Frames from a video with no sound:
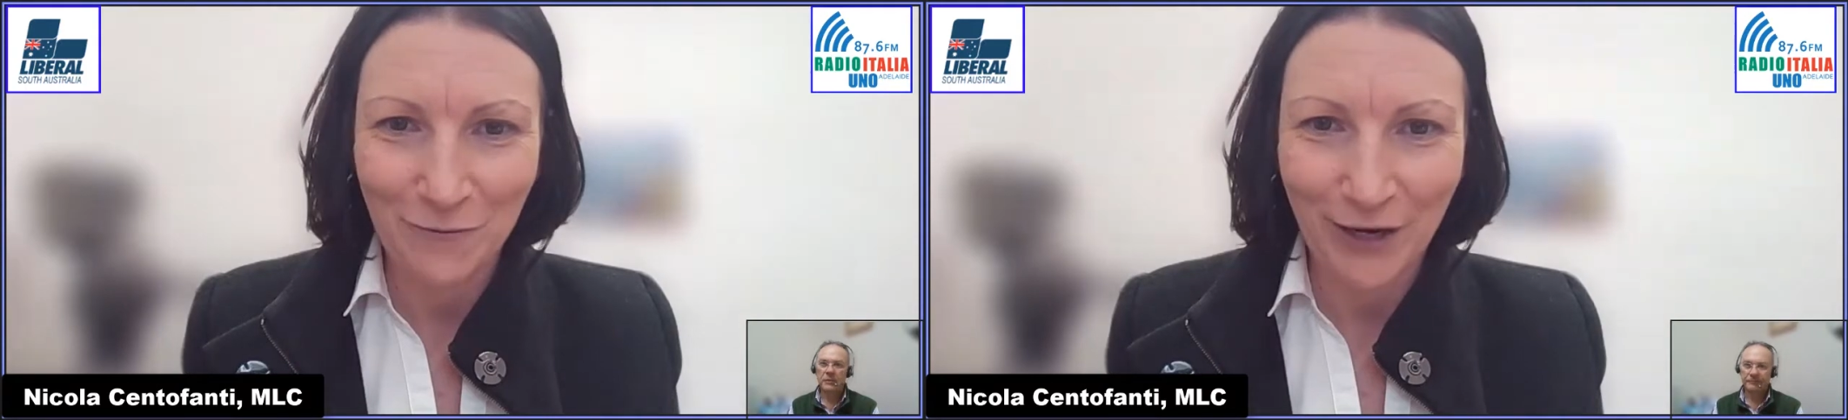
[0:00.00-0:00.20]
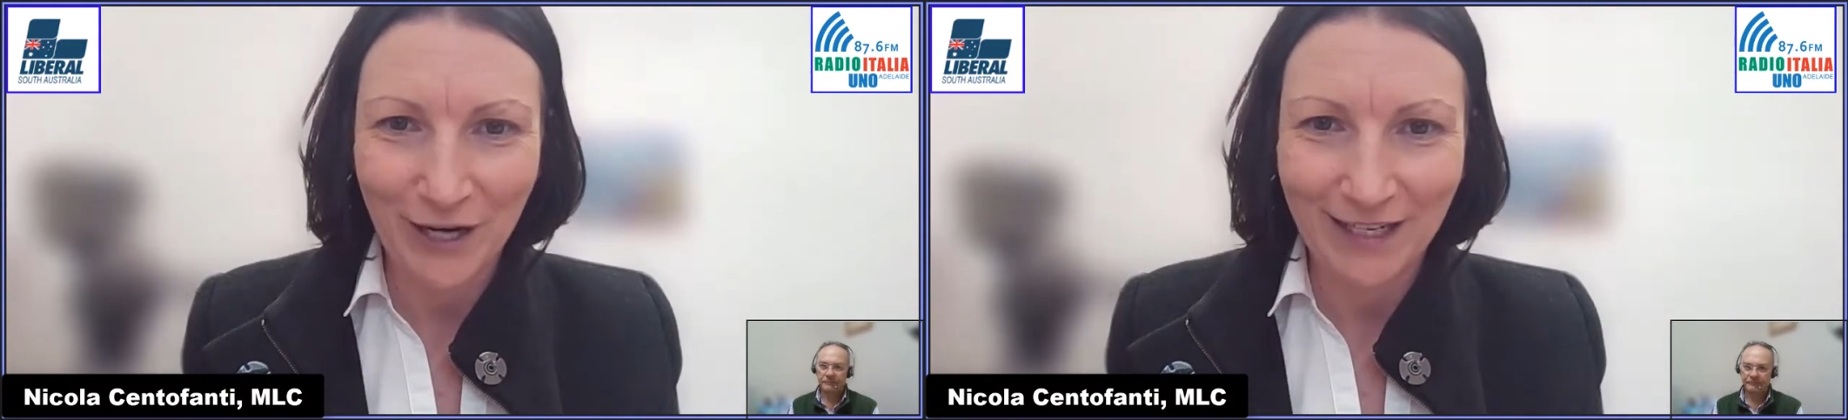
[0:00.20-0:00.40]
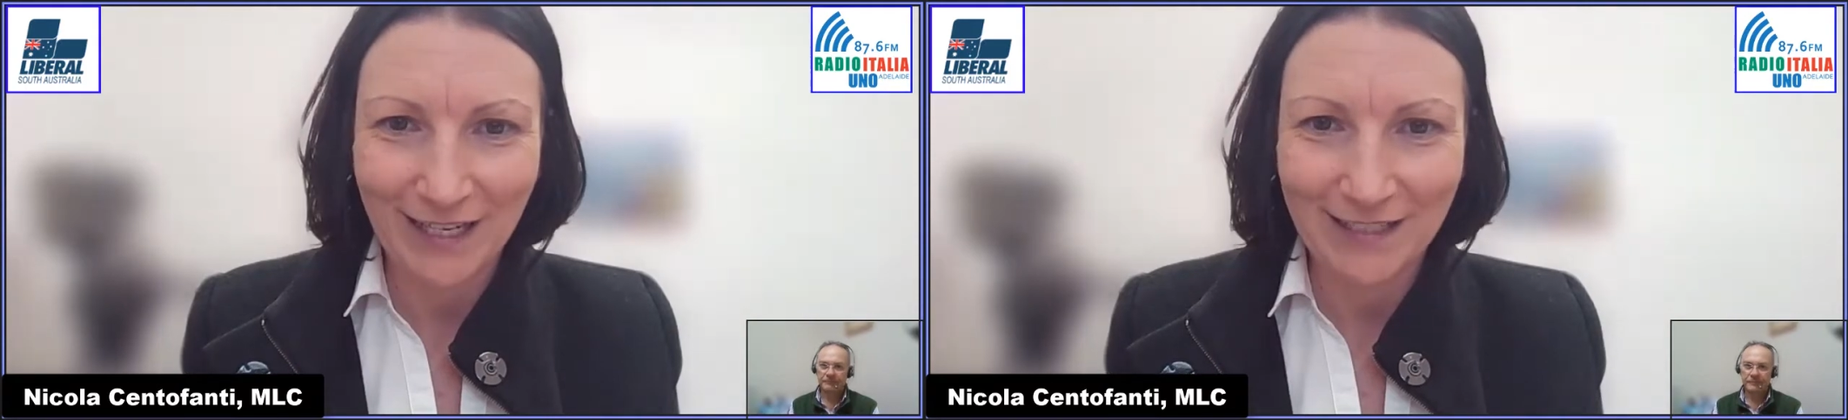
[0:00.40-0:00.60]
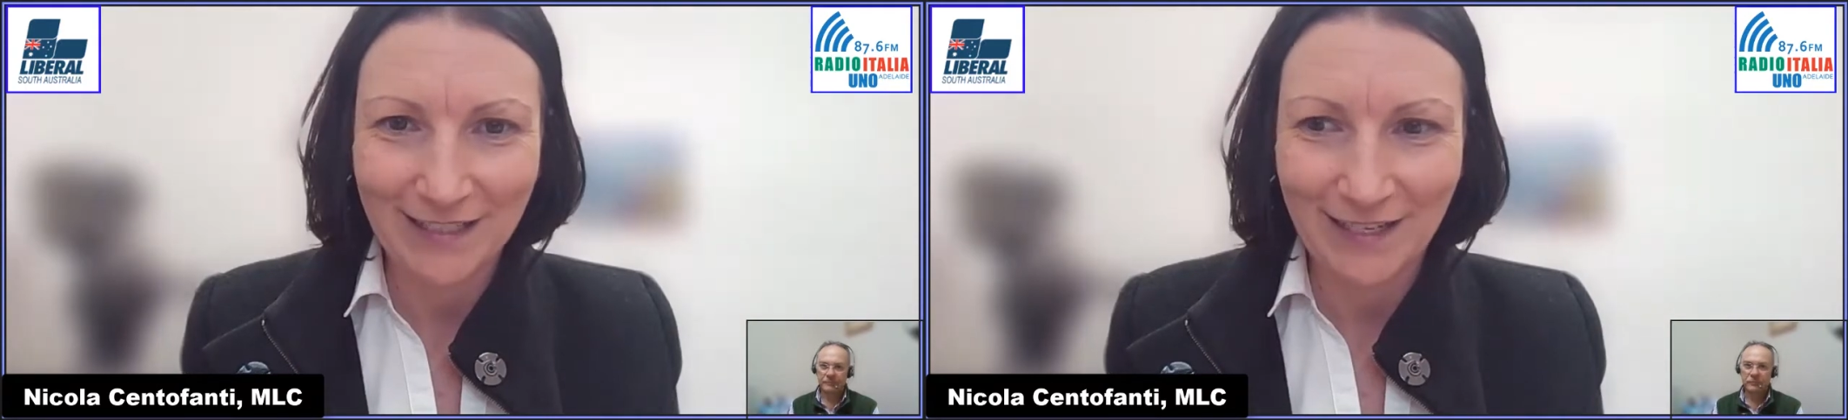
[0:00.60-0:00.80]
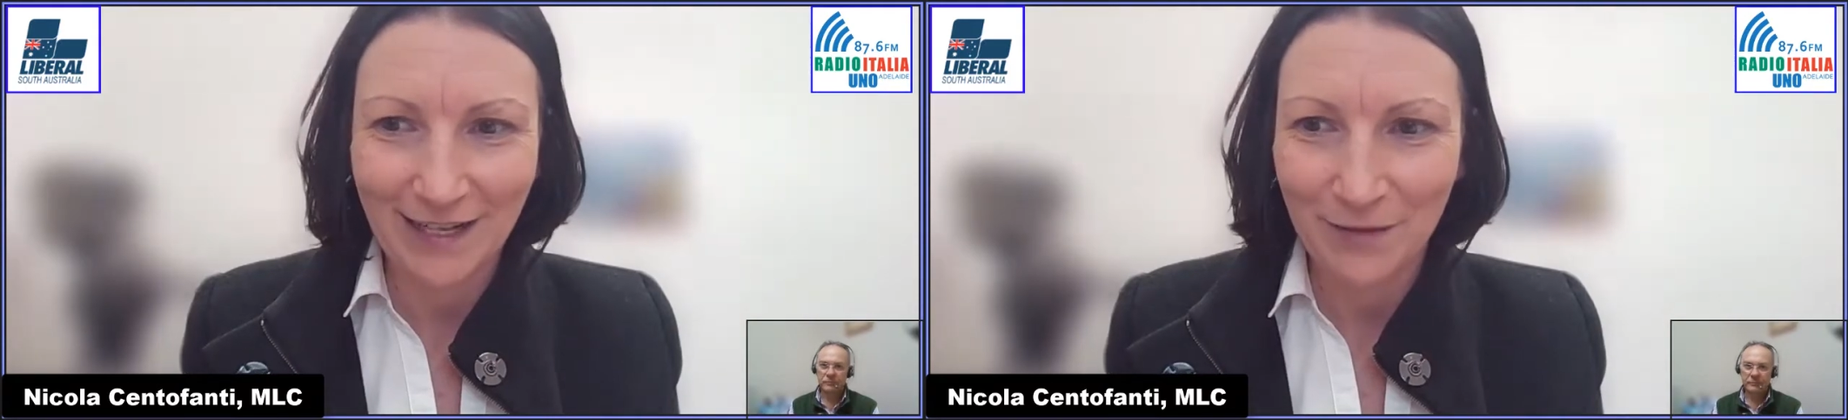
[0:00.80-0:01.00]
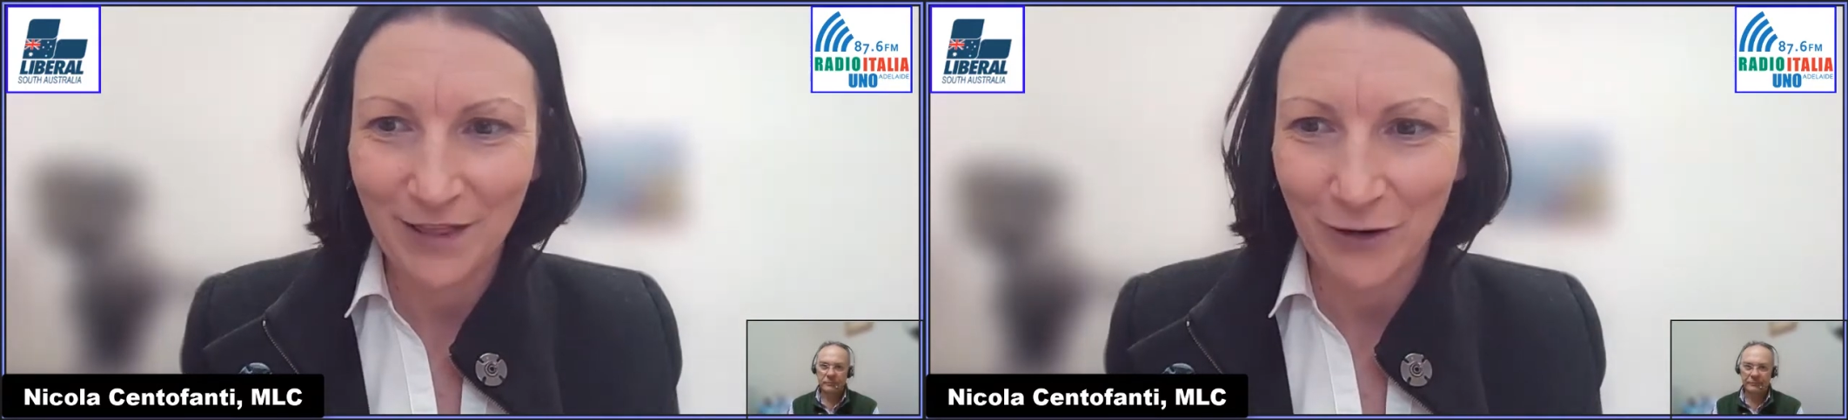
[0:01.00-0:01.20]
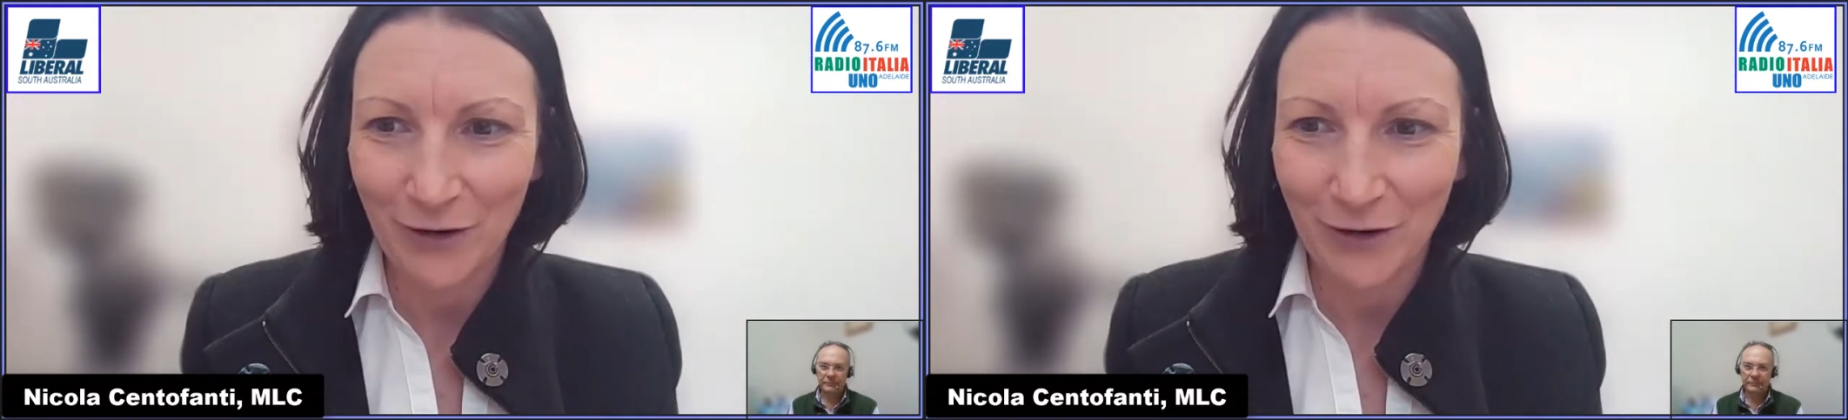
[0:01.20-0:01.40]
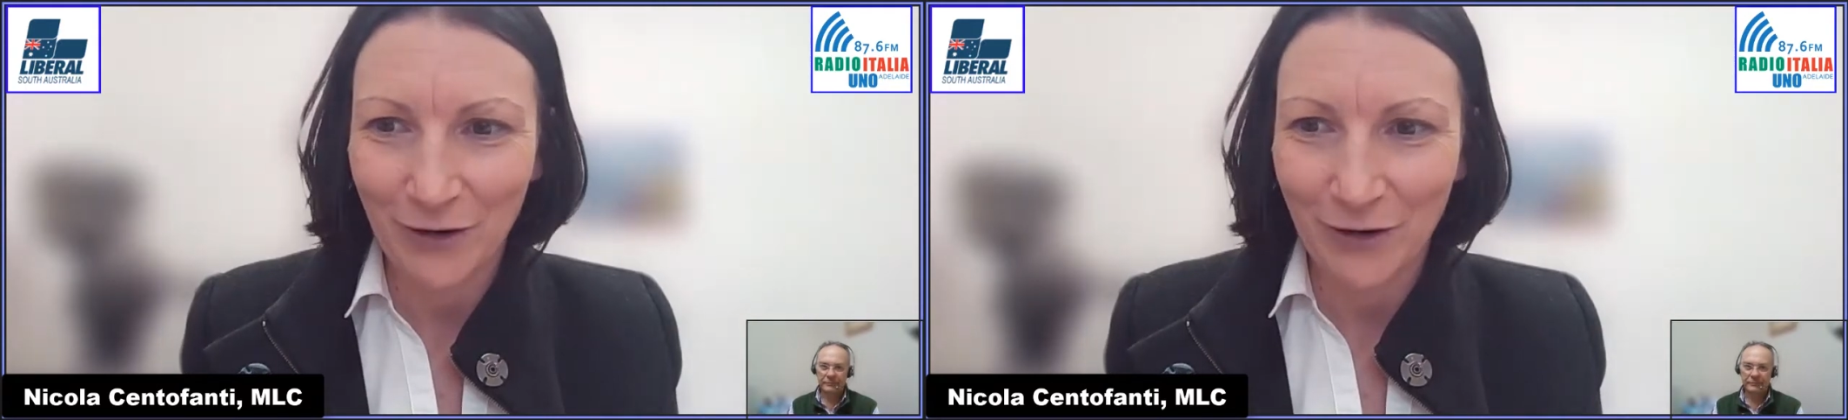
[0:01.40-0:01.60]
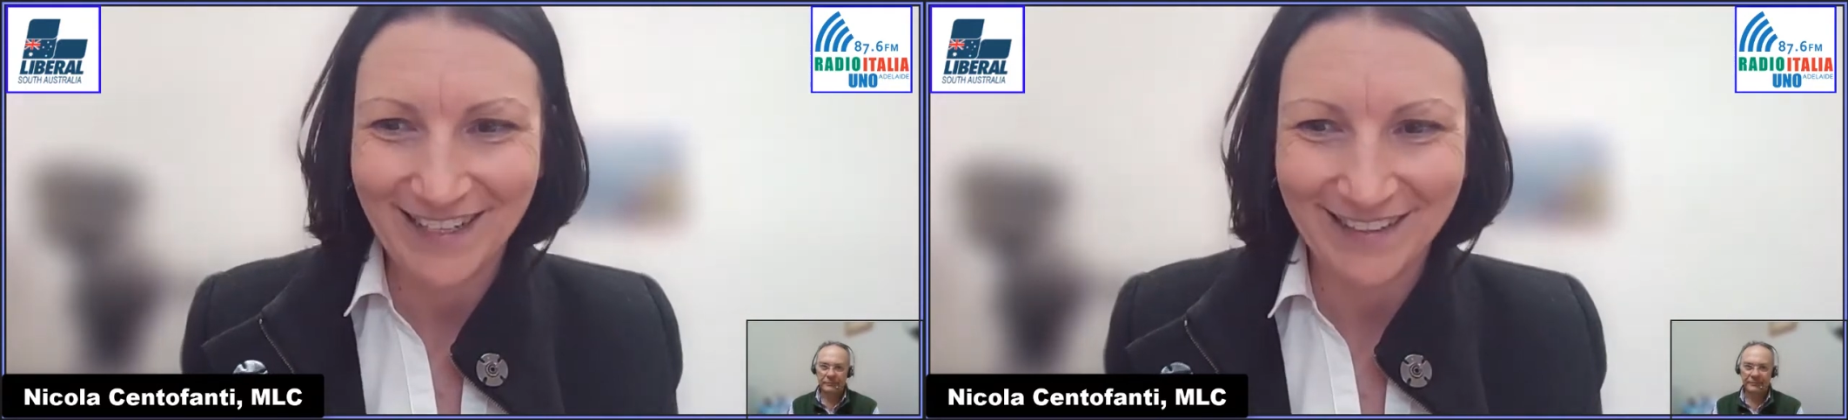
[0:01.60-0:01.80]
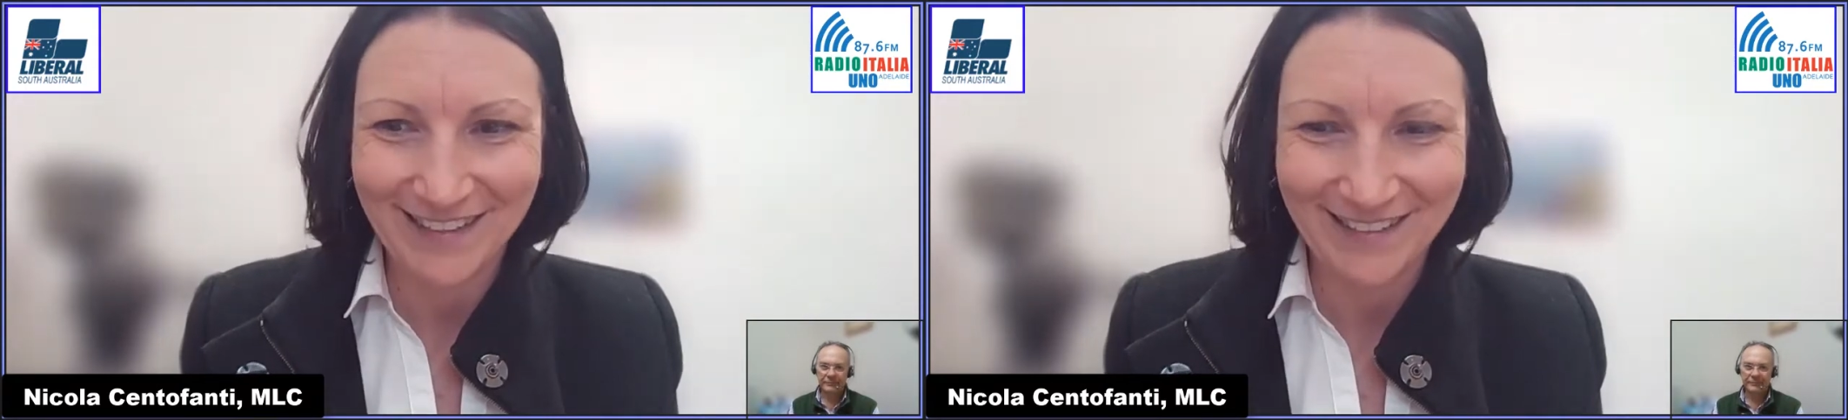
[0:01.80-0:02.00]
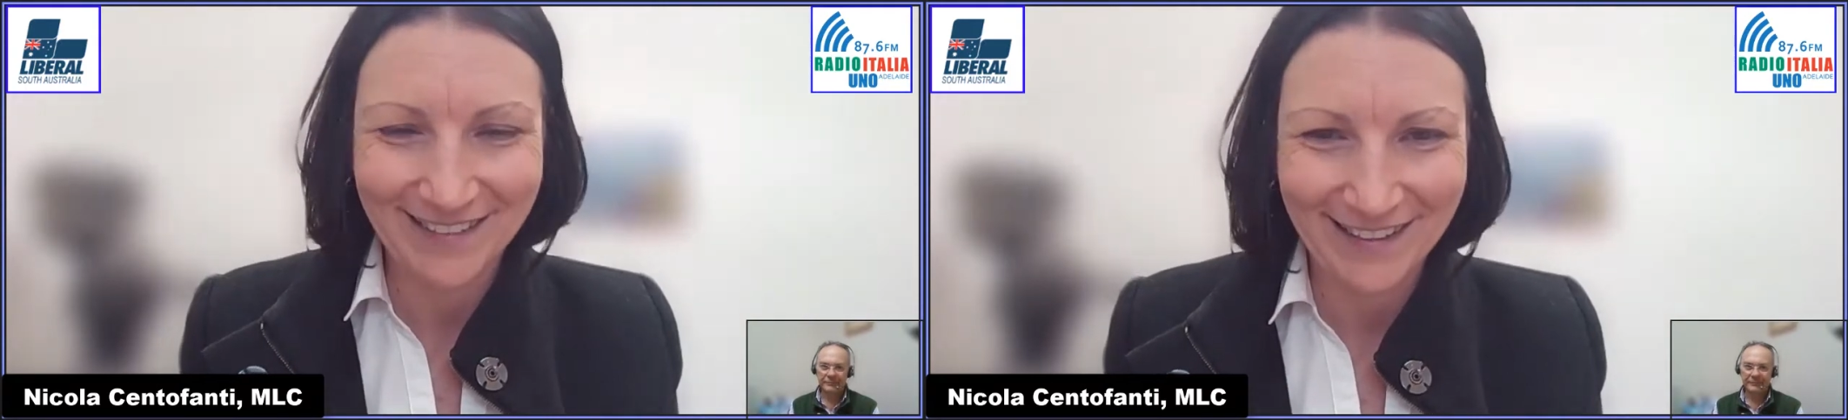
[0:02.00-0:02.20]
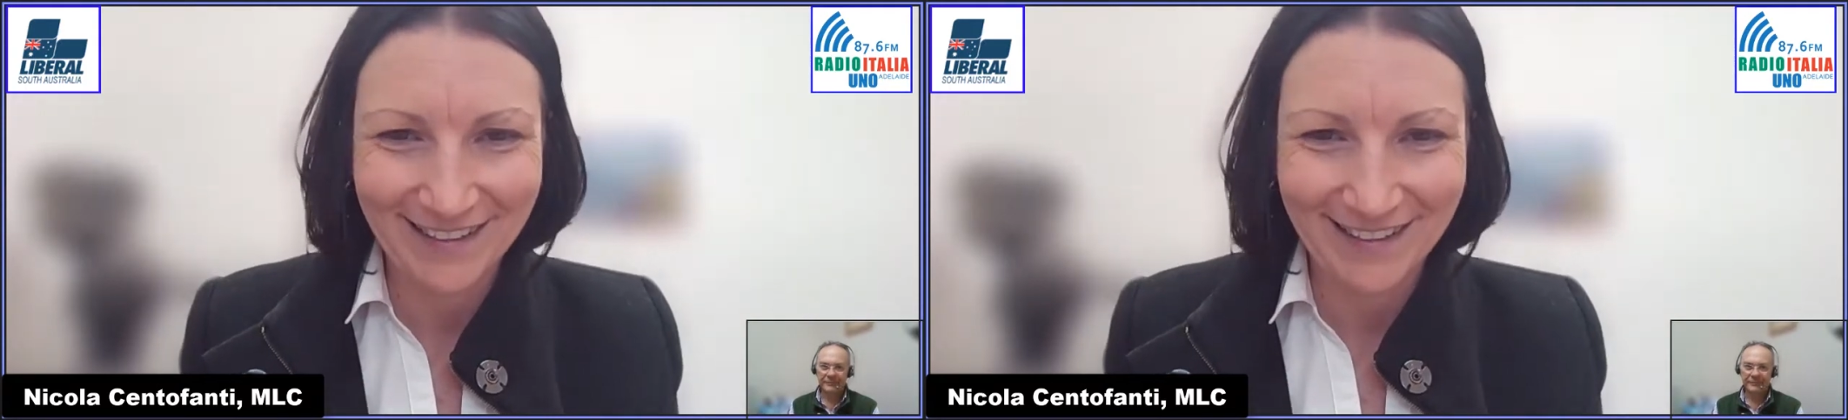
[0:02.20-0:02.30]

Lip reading: re-elected number 3 on that ticket.